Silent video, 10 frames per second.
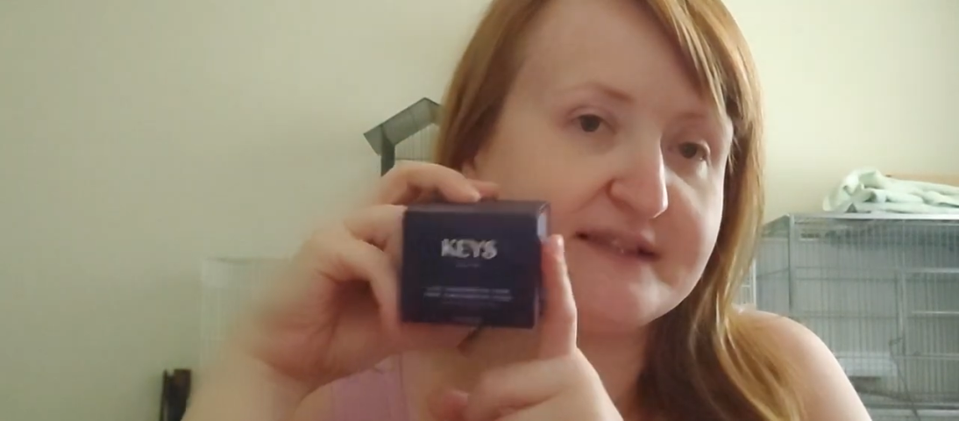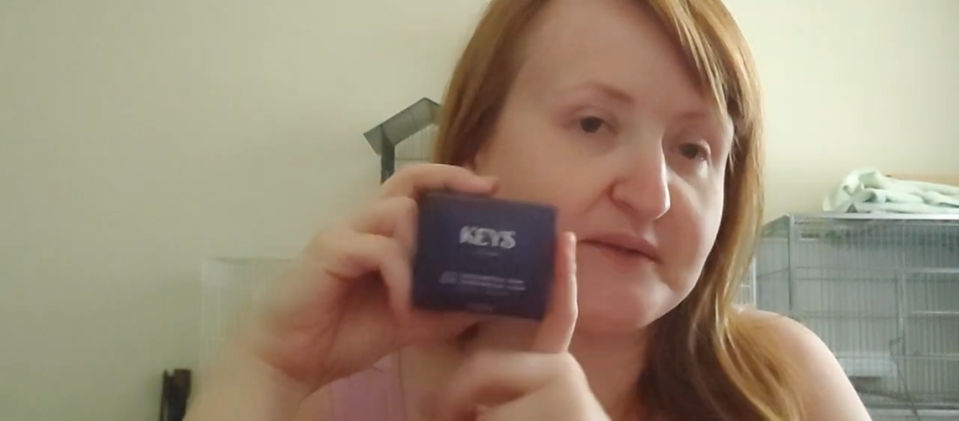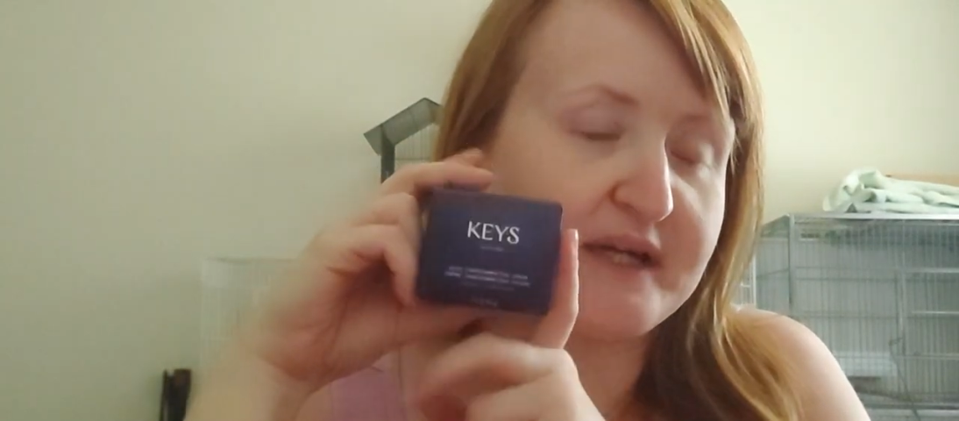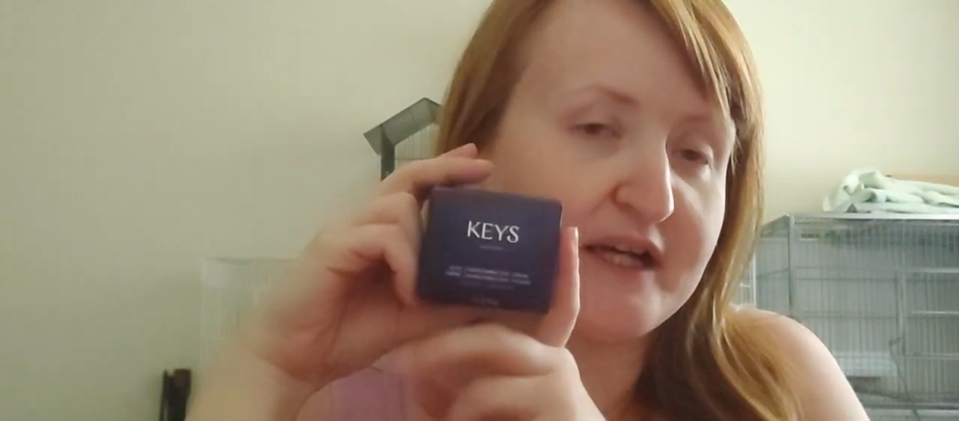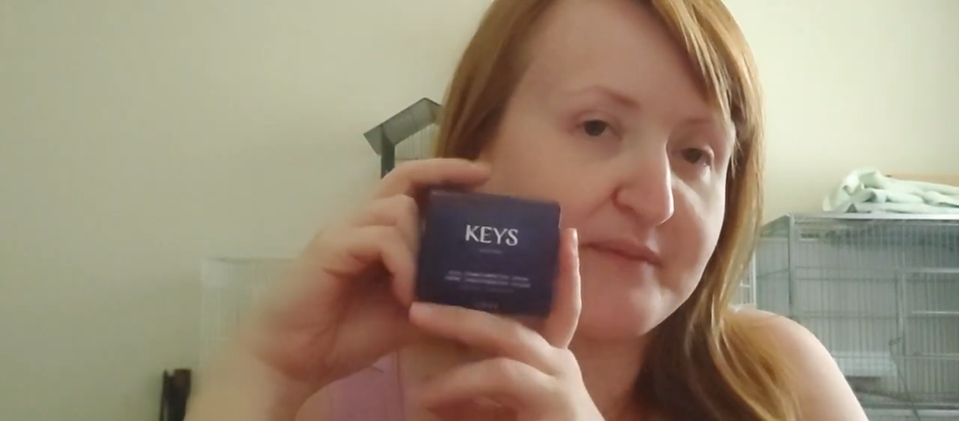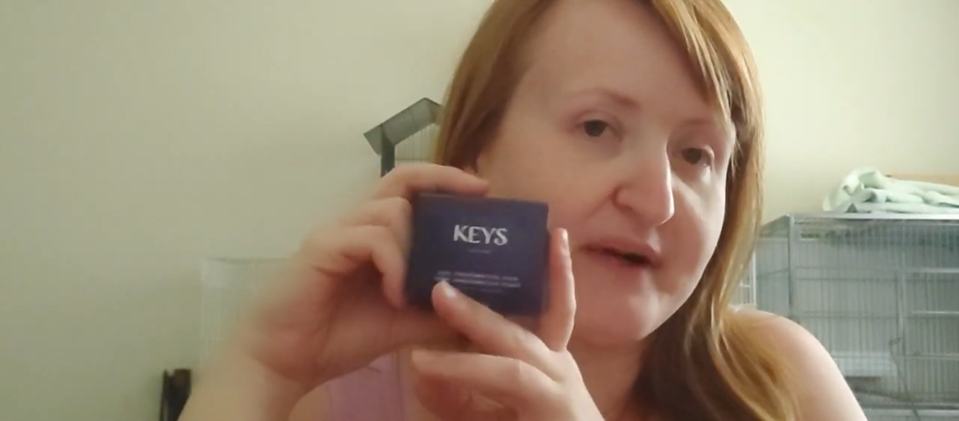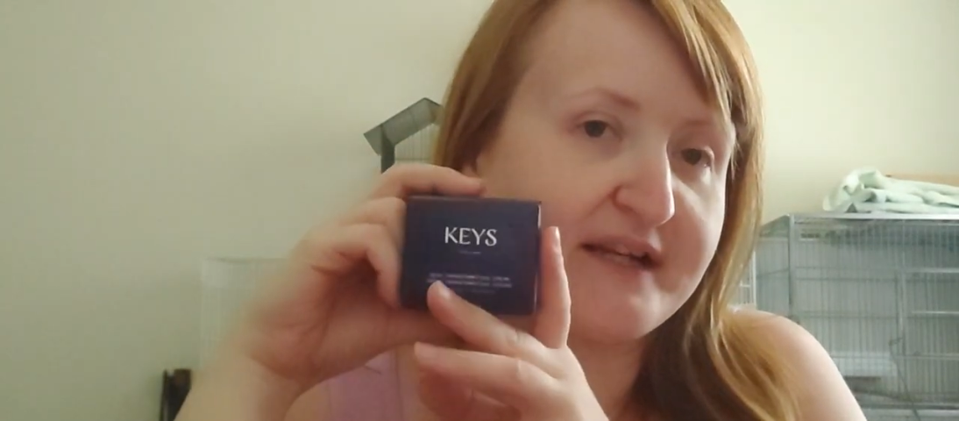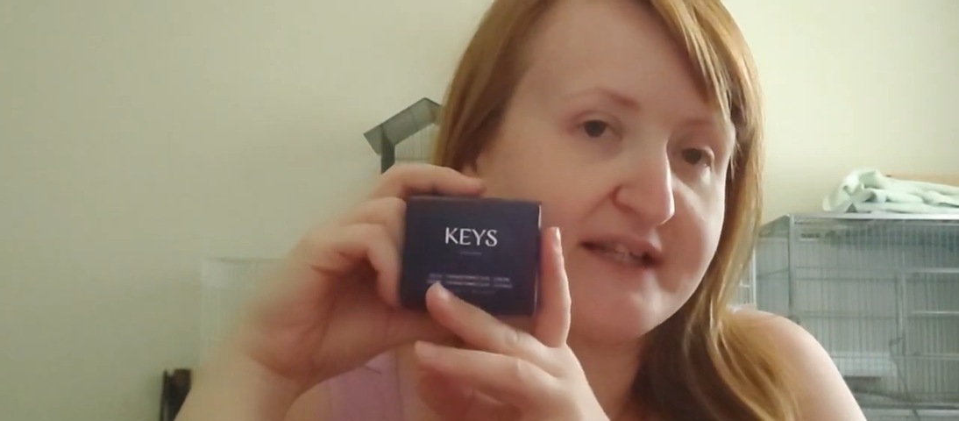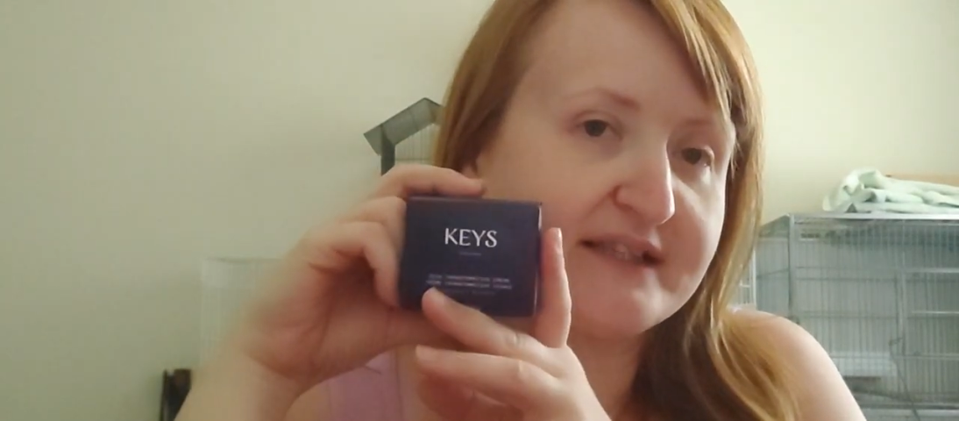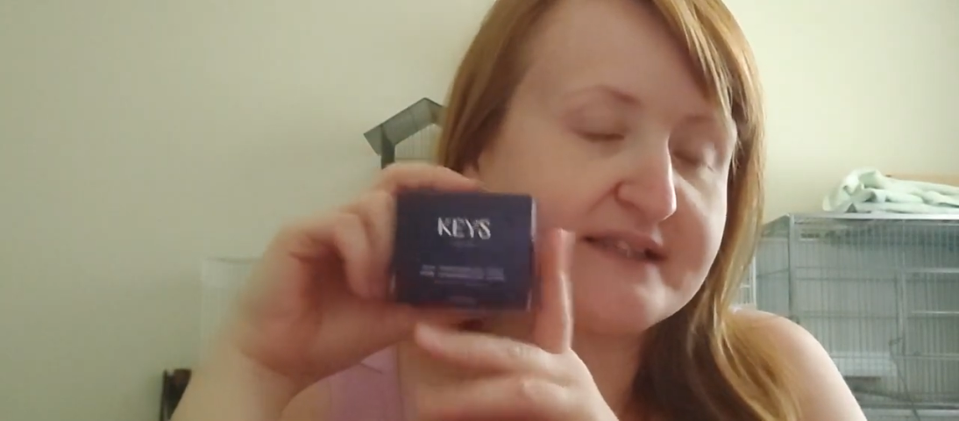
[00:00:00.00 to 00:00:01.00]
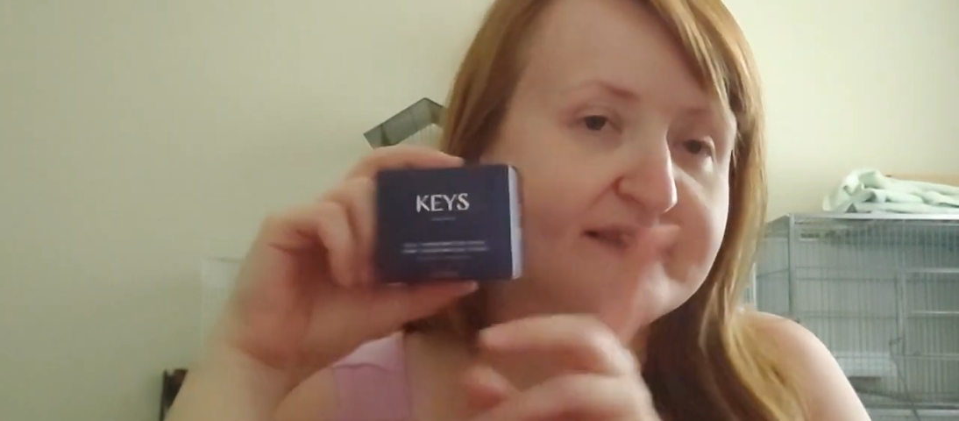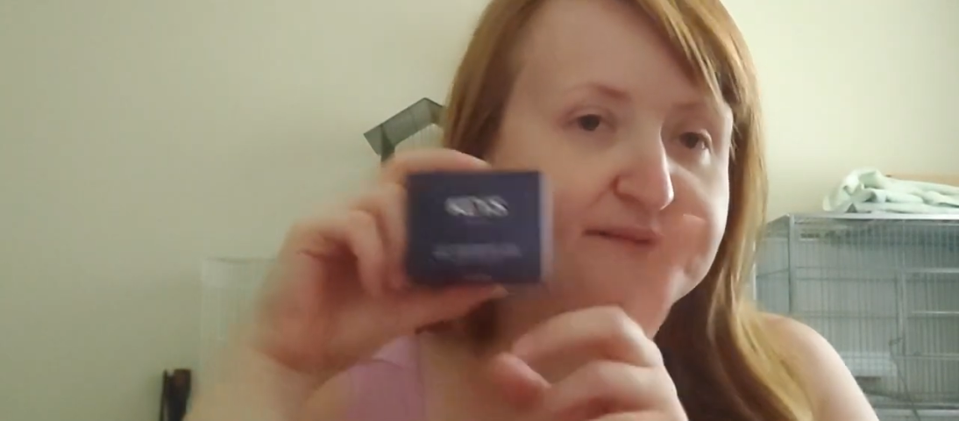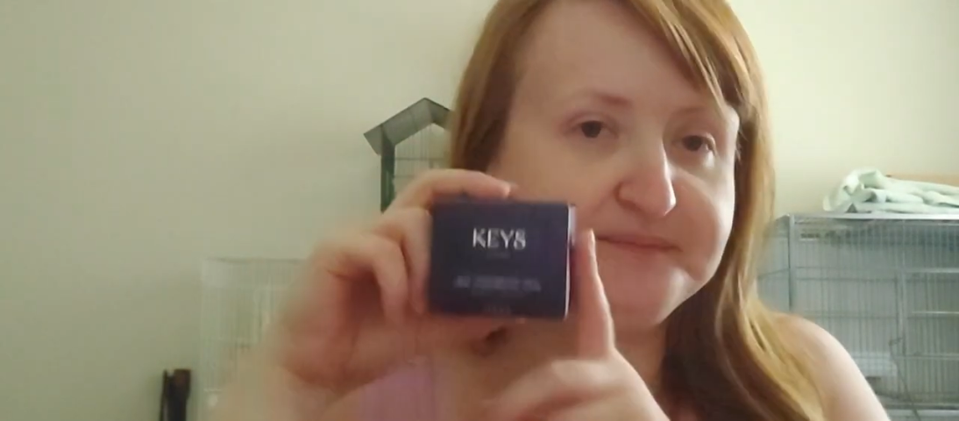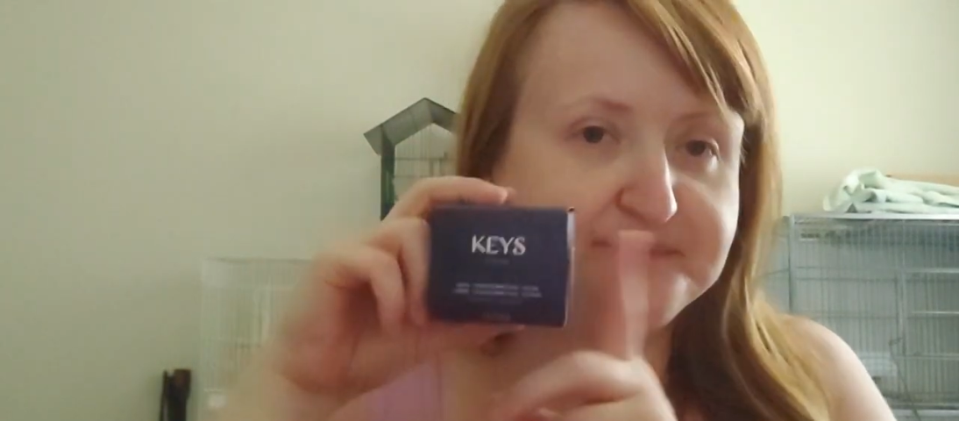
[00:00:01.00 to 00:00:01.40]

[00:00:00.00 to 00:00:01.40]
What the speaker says: Soul Care products